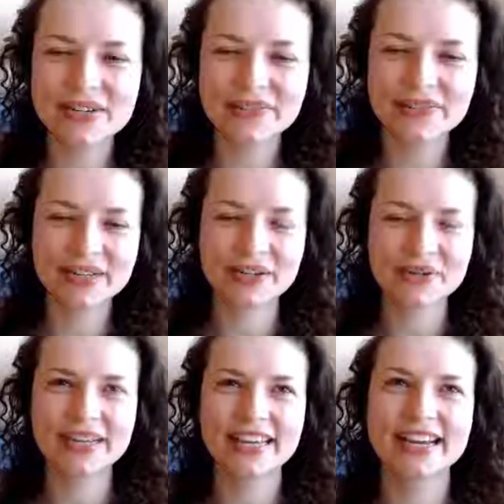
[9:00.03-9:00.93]
want to
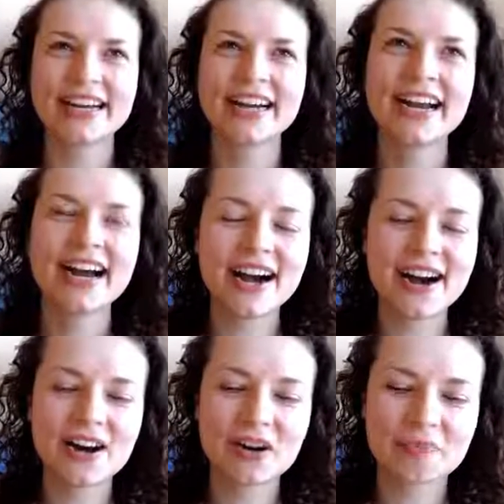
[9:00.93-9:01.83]
go there.
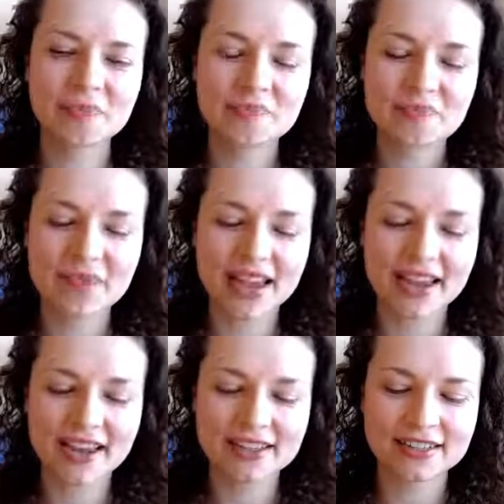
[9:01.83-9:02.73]
And,
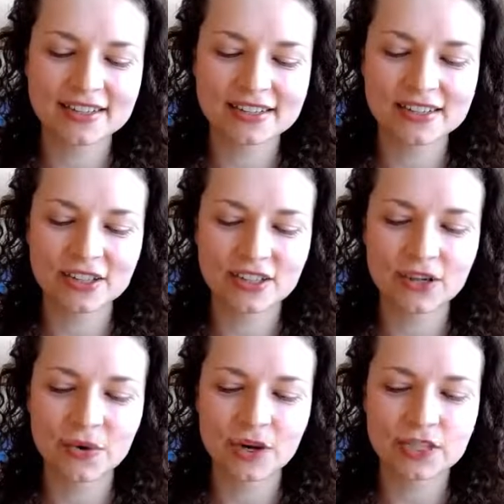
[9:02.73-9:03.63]

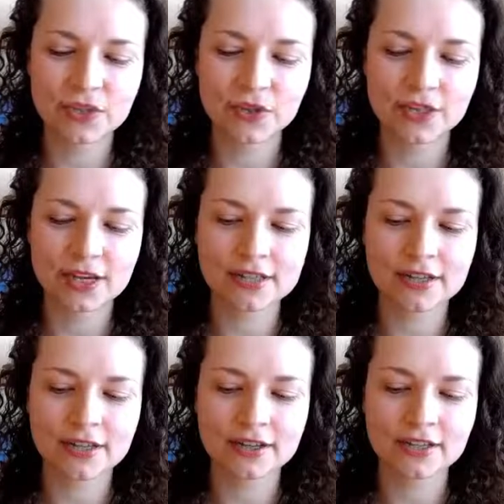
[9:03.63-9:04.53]
I just realized
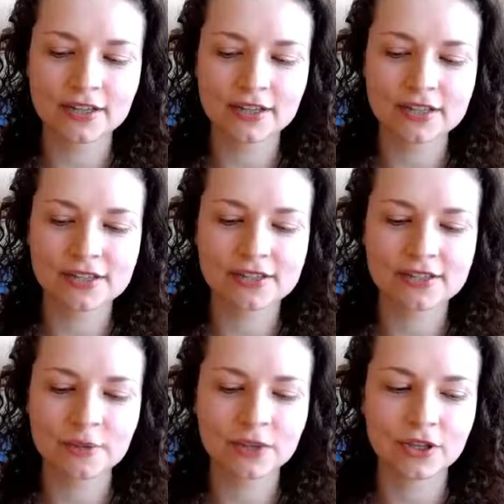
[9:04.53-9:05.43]
that this is
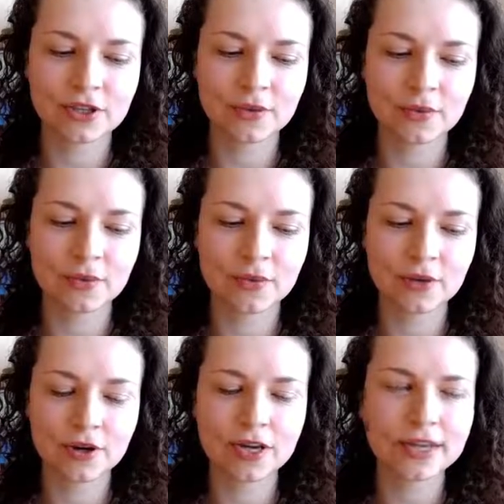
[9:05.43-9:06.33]
something
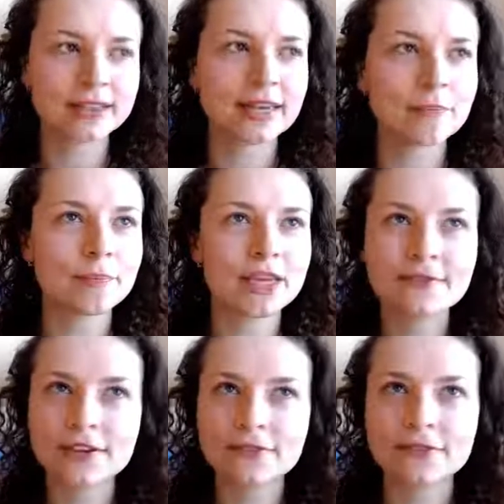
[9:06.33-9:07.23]
that
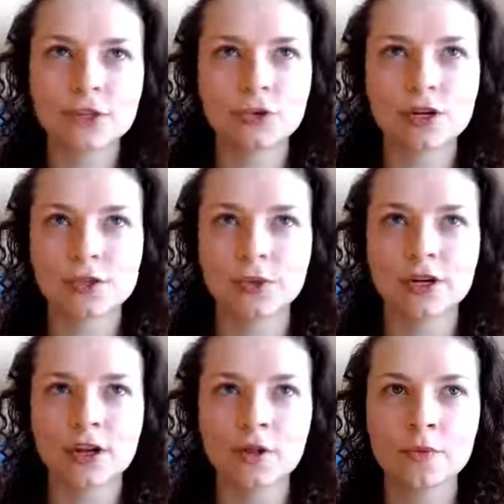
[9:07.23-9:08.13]
even if the drugs would
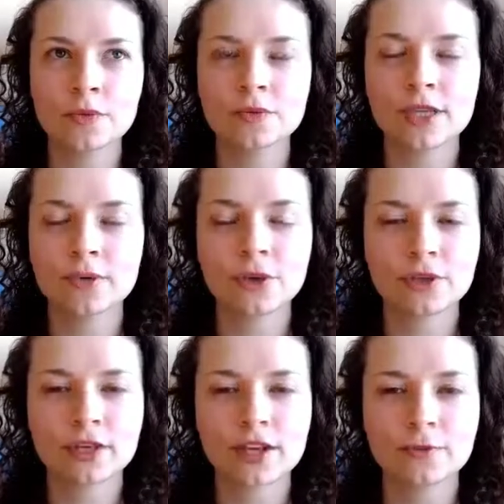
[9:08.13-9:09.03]
help, they would
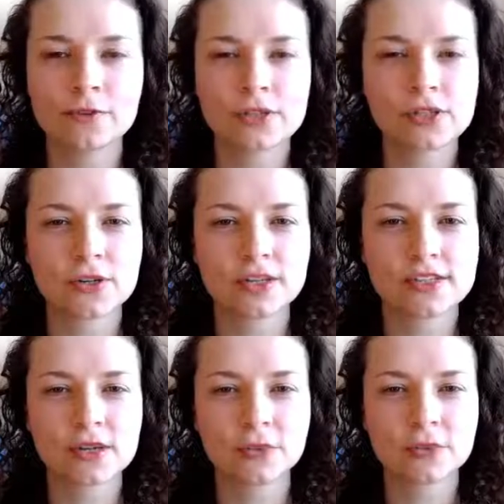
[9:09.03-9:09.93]
only help for as long as
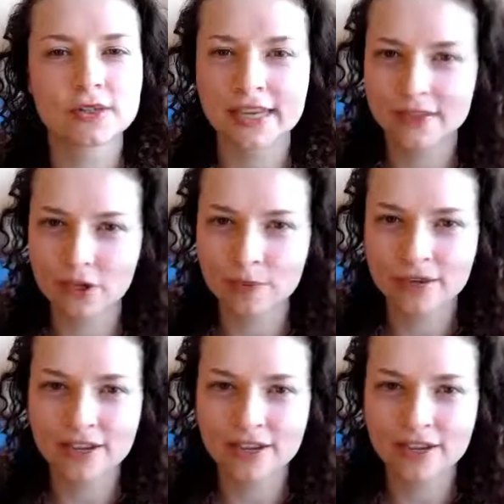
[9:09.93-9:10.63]
I would take them.